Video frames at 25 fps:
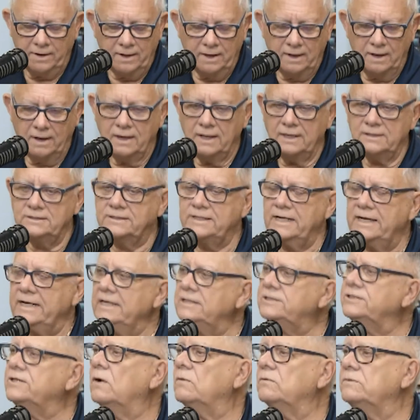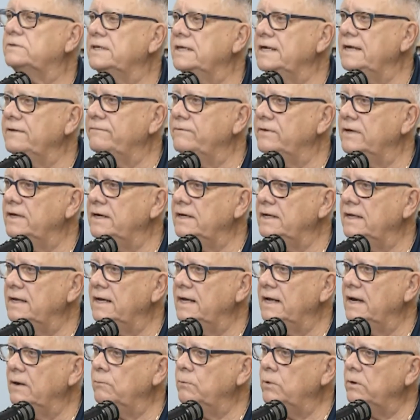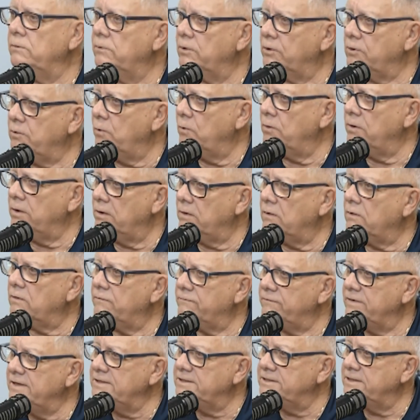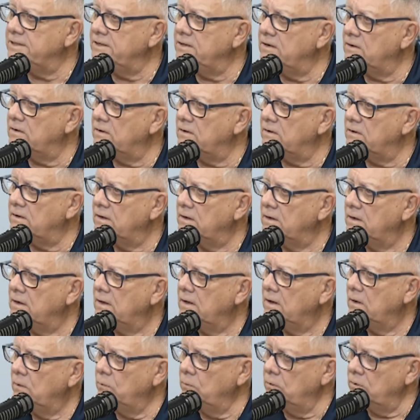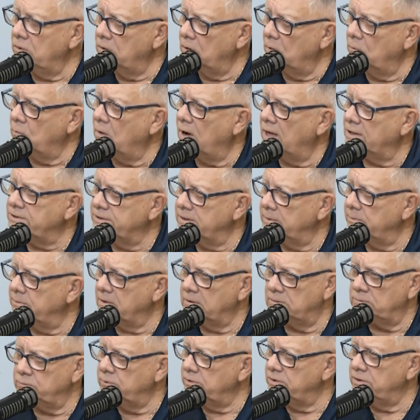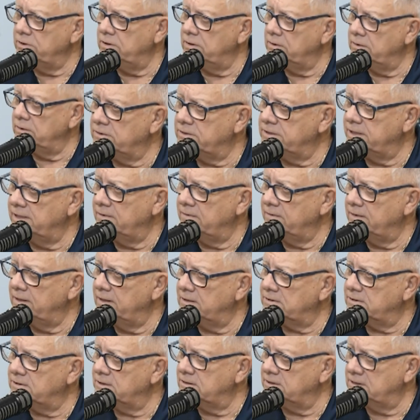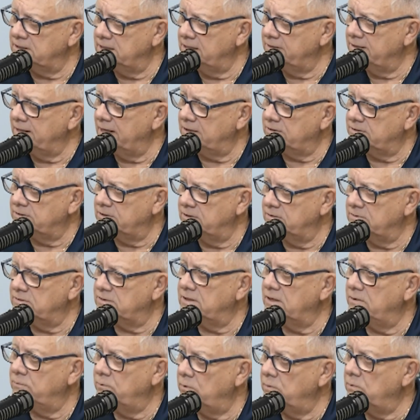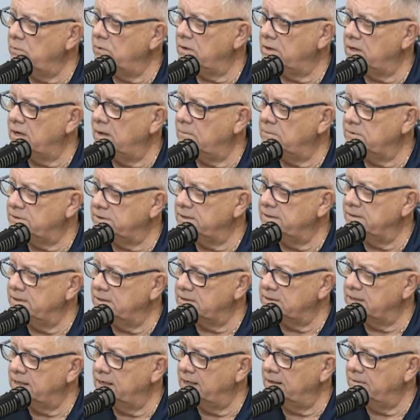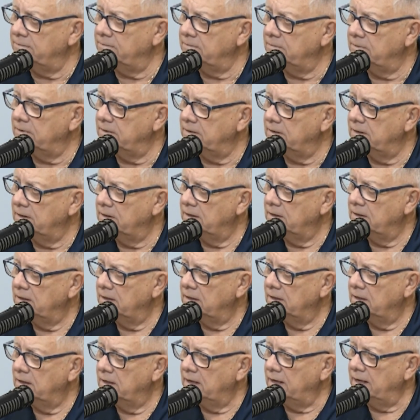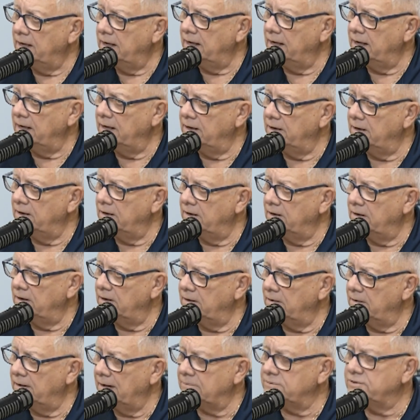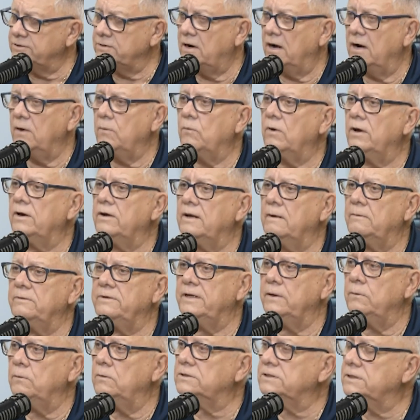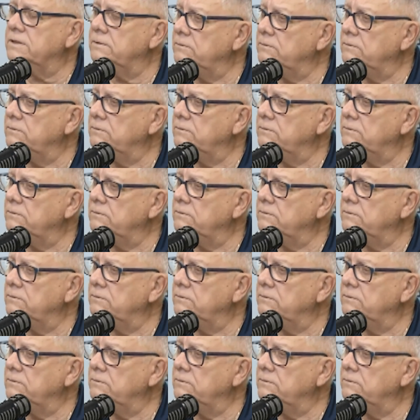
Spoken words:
They said, it's on TV, and we're recording it on the VCR. We'll go watch it because we couldn't this and see that too. So we wanted to come and see this game. And I'm sorry, it wasn't W.T. Woodson. It was